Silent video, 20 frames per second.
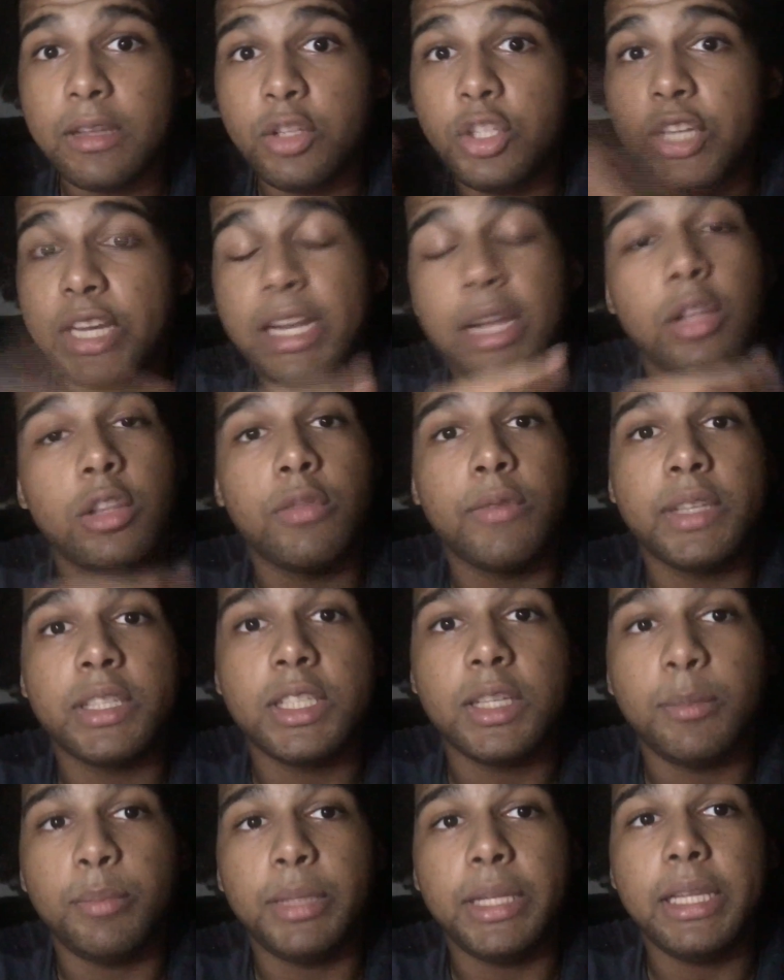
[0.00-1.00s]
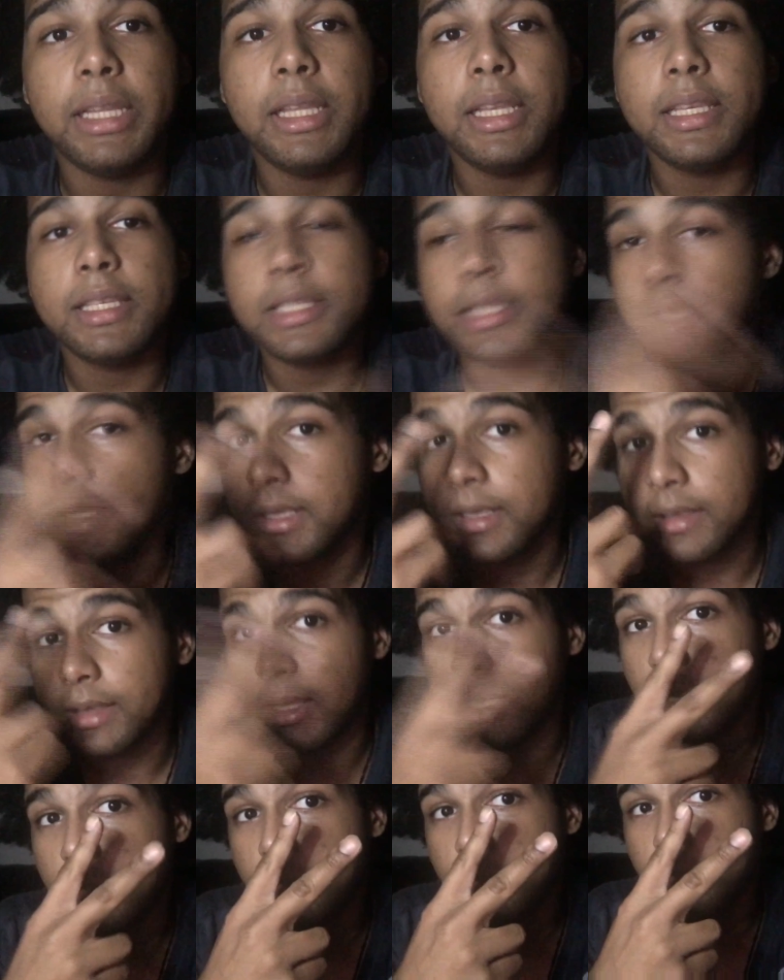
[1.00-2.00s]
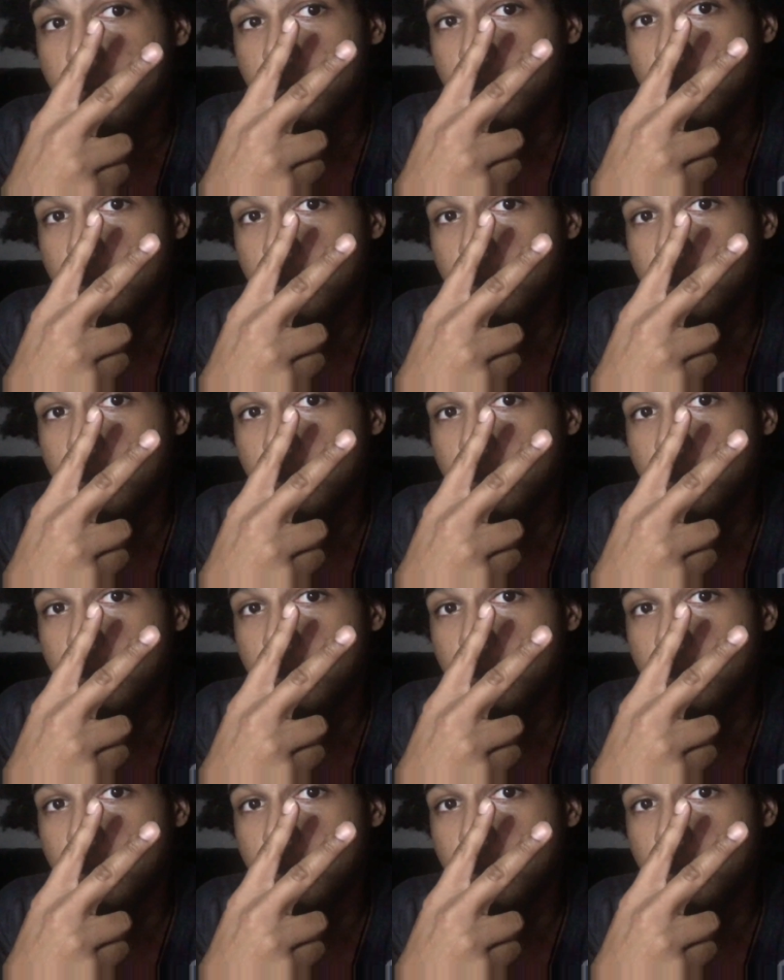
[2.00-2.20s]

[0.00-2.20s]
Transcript: Check out the rest of the playlist. Thank you for